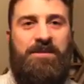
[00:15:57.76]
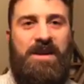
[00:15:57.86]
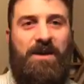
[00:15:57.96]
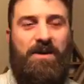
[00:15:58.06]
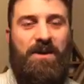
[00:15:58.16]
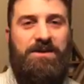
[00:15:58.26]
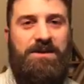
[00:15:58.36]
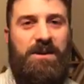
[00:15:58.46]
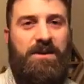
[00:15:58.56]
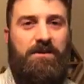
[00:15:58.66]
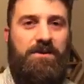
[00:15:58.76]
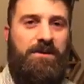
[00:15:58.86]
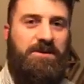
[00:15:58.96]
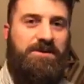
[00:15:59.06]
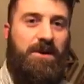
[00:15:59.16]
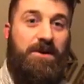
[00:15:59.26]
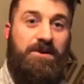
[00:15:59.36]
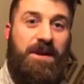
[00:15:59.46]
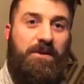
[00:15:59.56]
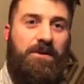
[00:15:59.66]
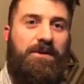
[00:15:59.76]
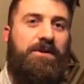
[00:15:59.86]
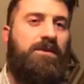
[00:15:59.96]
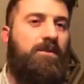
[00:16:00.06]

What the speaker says: down altogether when you can start your day with